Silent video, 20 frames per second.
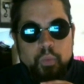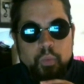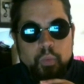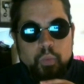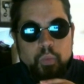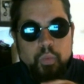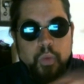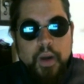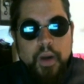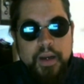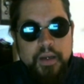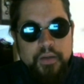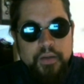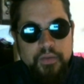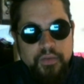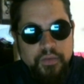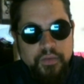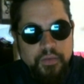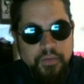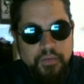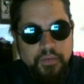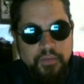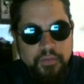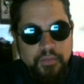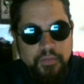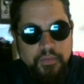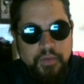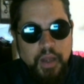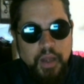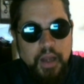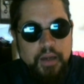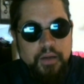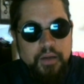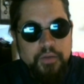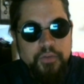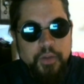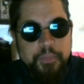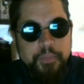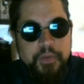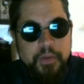Right as Doc goes
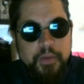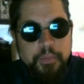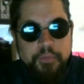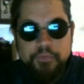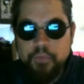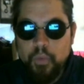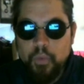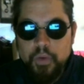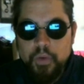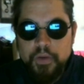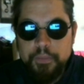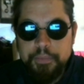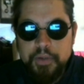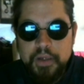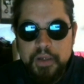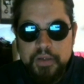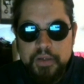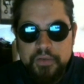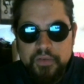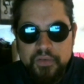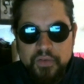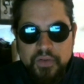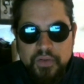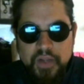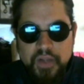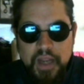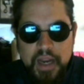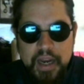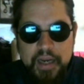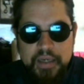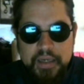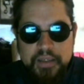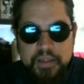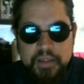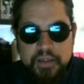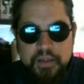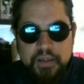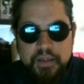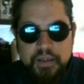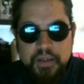up there, before the place is attacked,
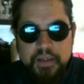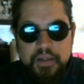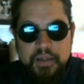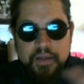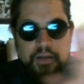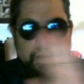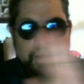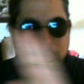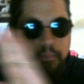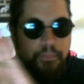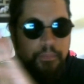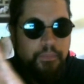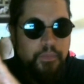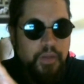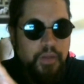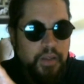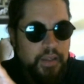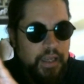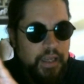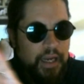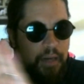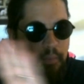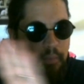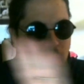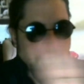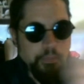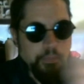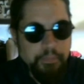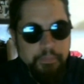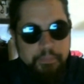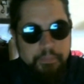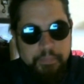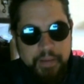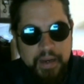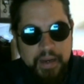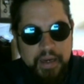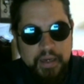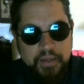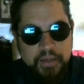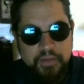the camera
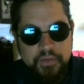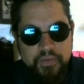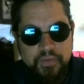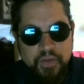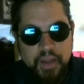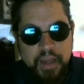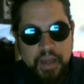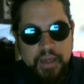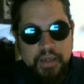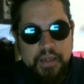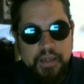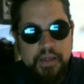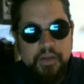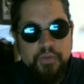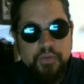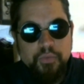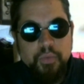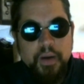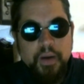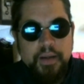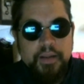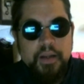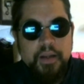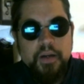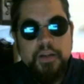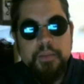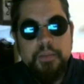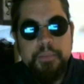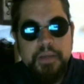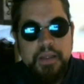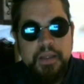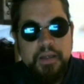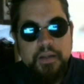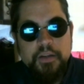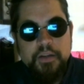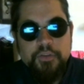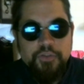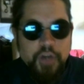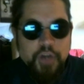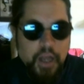pans, and it is right there at the beginning of the
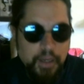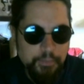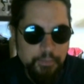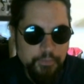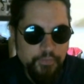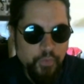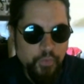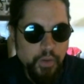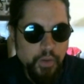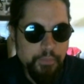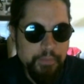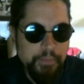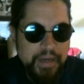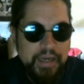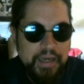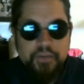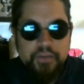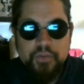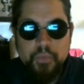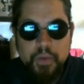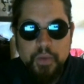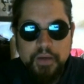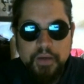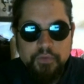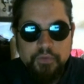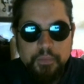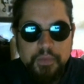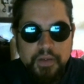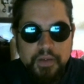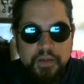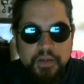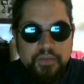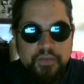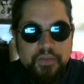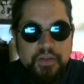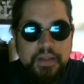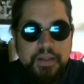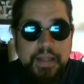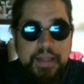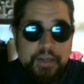shot before it pans away from its
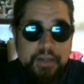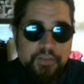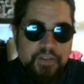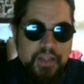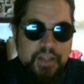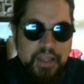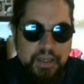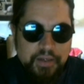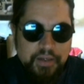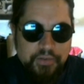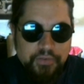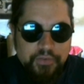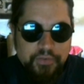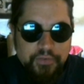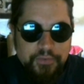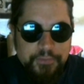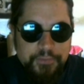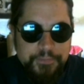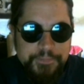glass case.